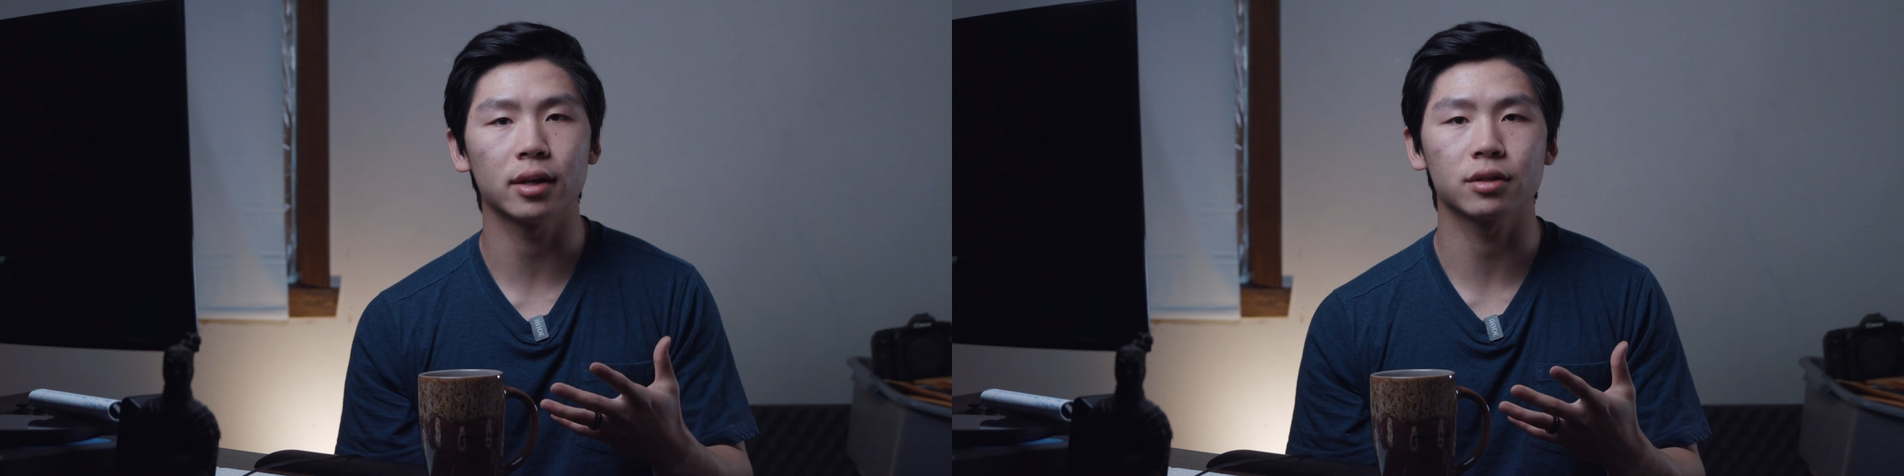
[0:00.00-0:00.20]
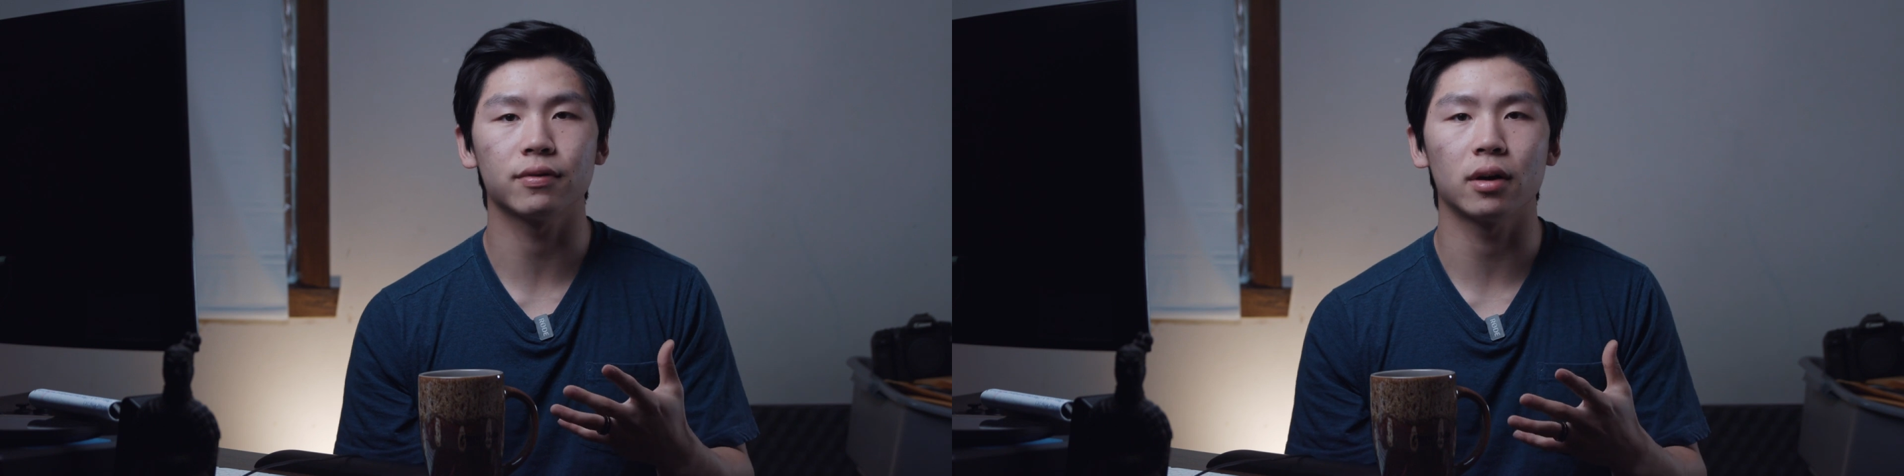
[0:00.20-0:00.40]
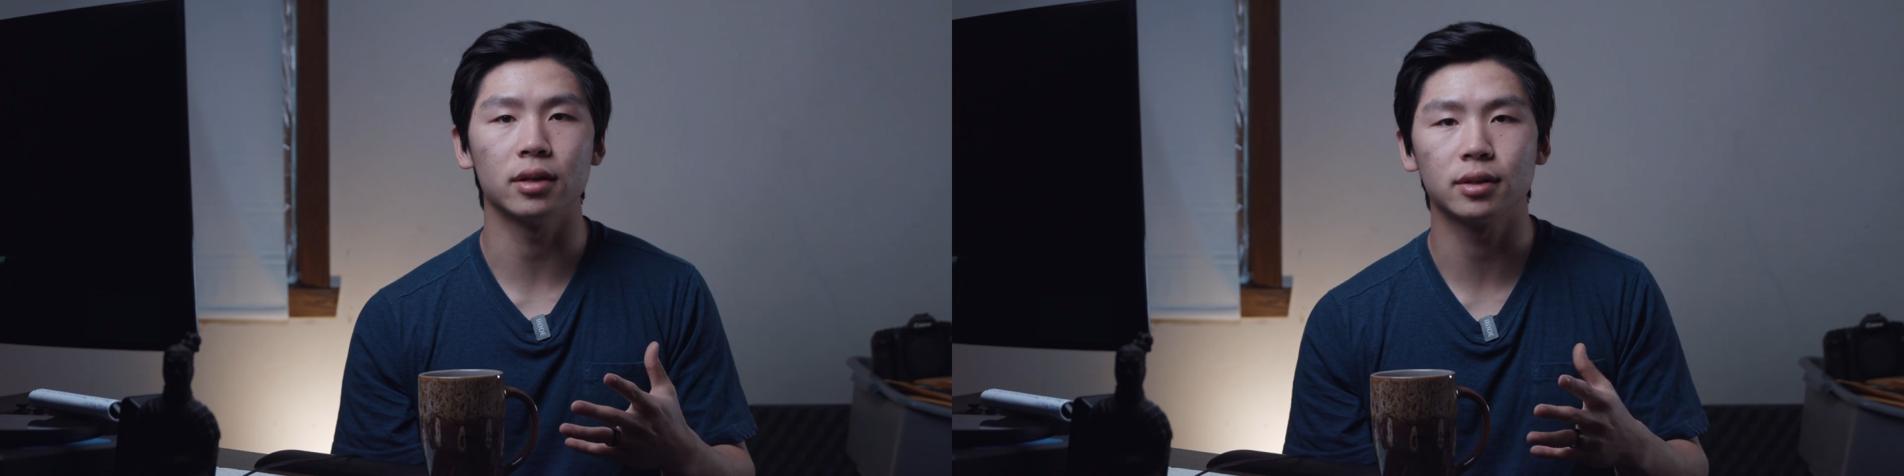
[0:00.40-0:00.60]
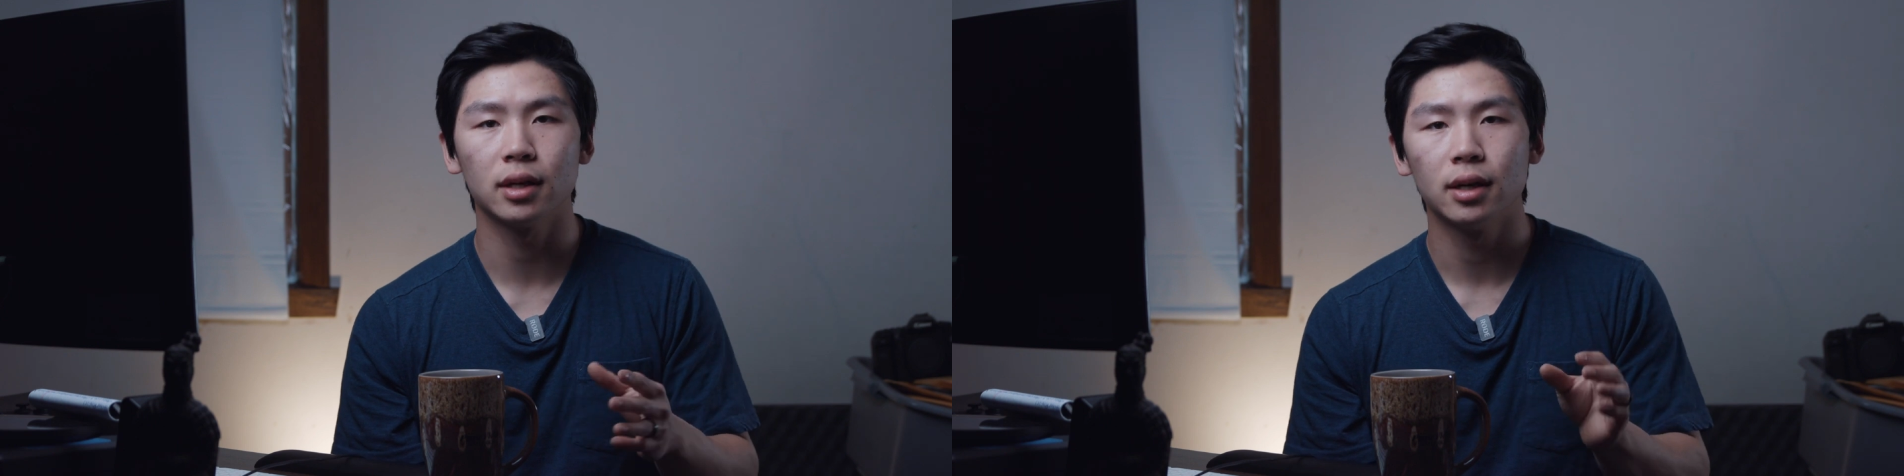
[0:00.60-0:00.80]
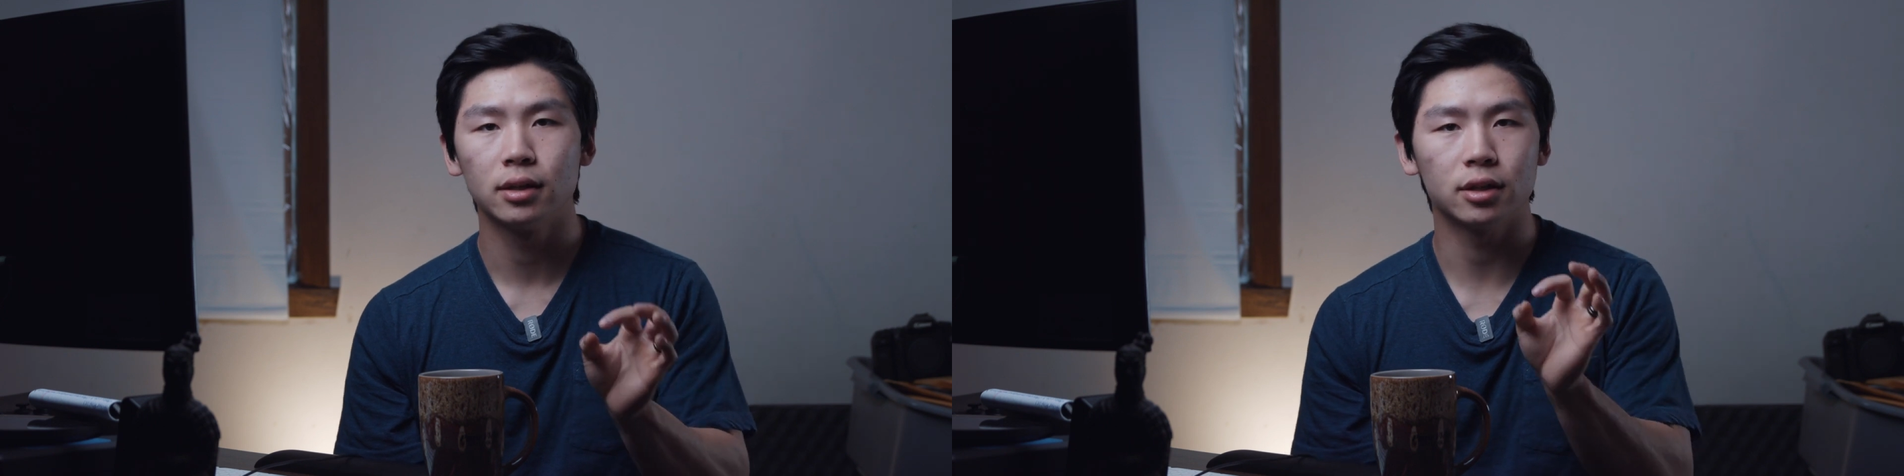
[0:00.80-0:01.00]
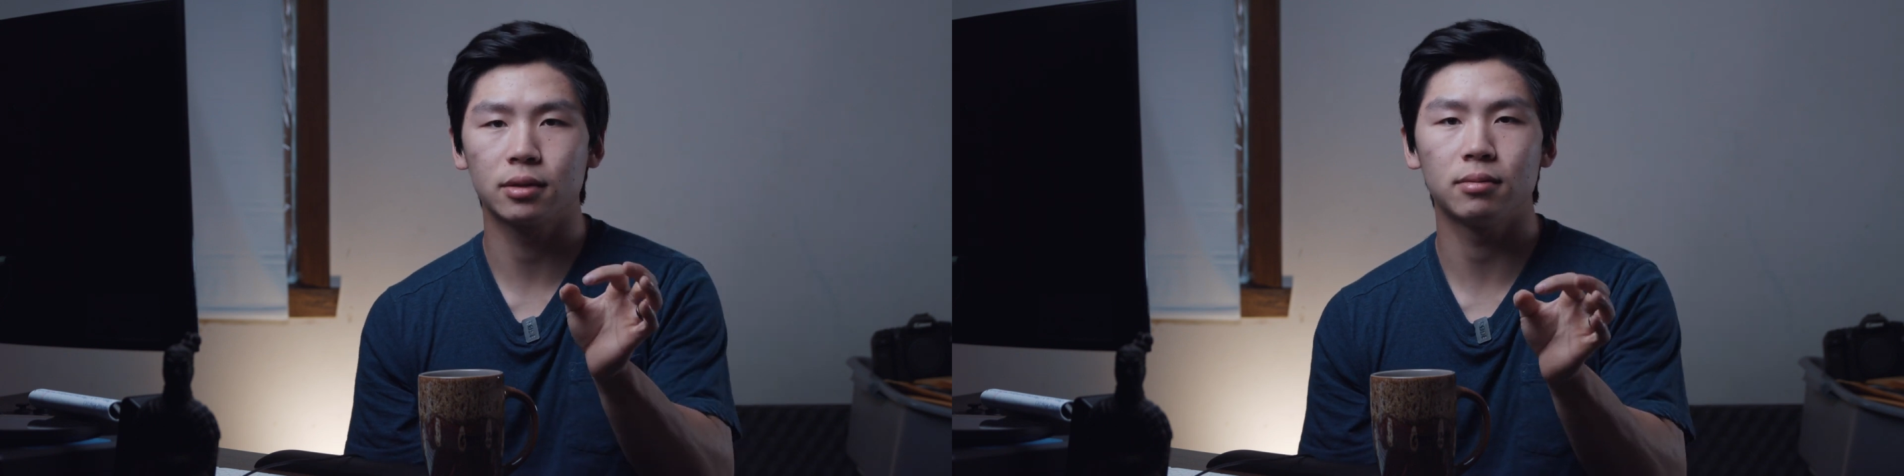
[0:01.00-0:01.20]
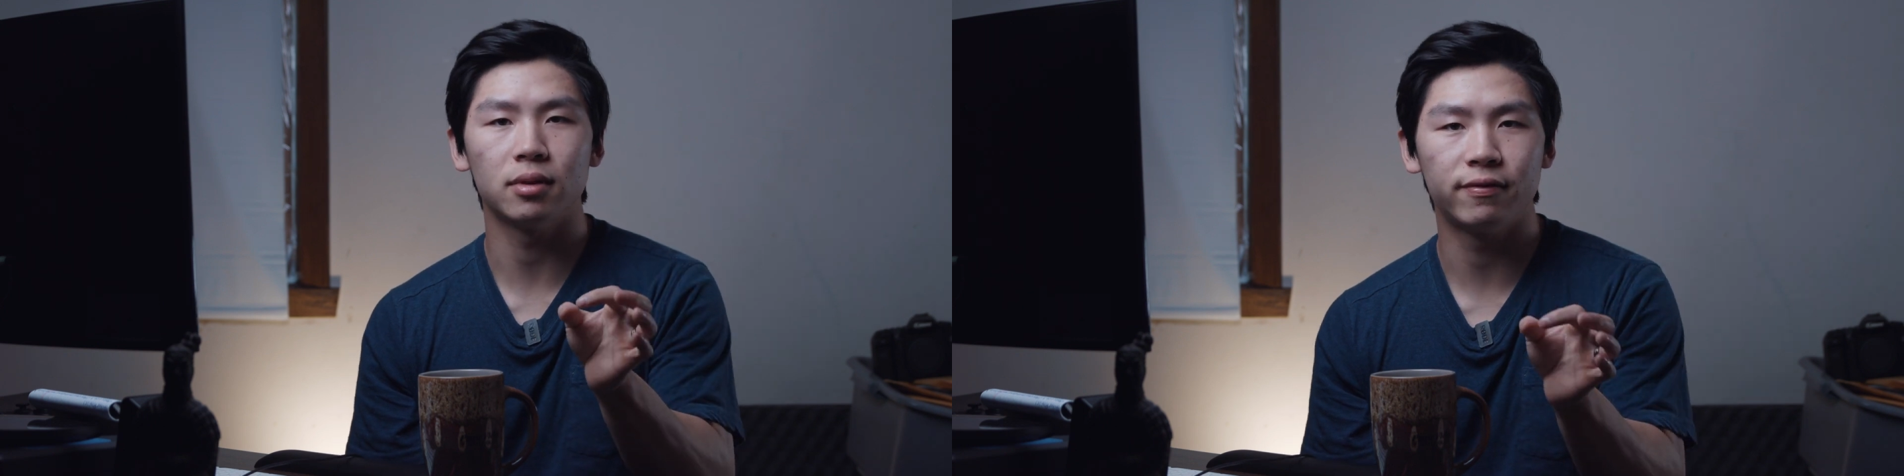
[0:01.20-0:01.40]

as far as just the